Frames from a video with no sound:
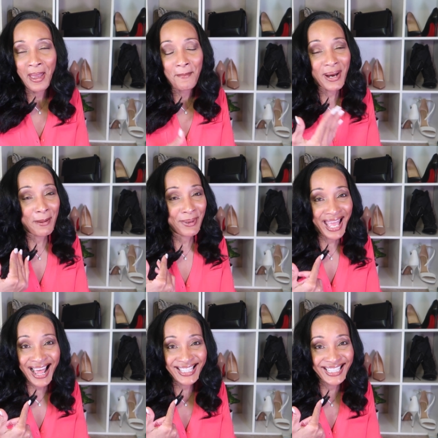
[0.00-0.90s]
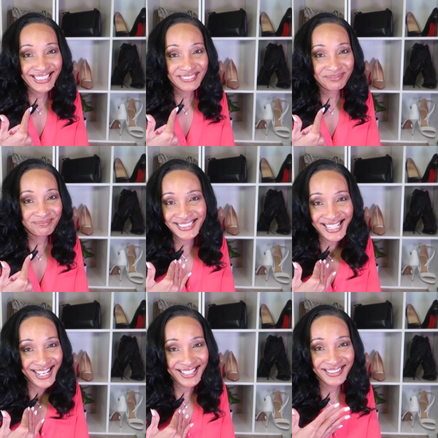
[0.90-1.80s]
My palate does
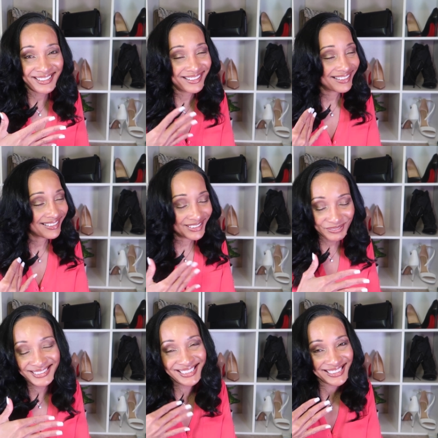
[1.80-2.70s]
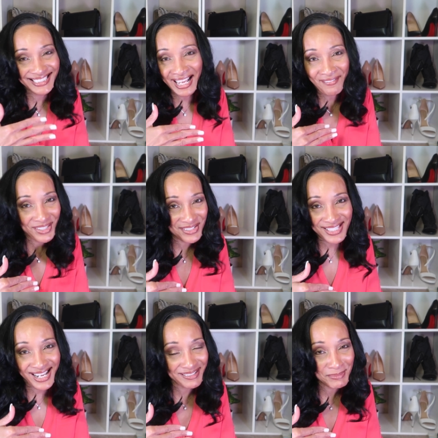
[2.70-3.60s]
not doesn't have those
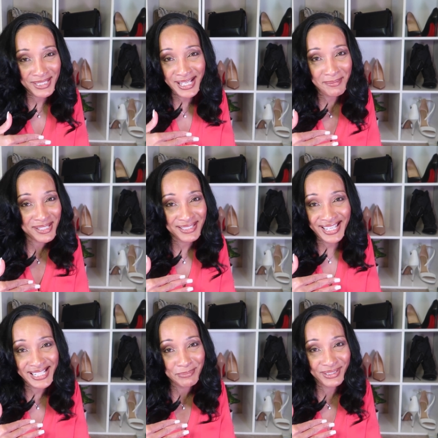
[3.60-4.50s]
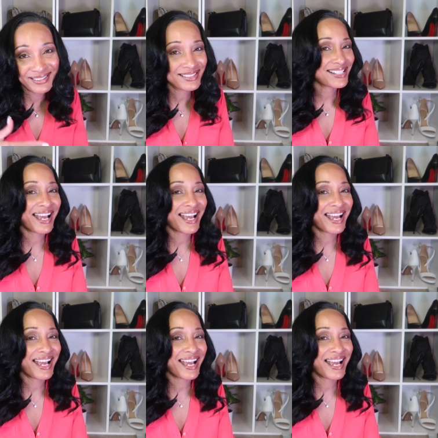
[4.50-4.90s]
types of taste buds.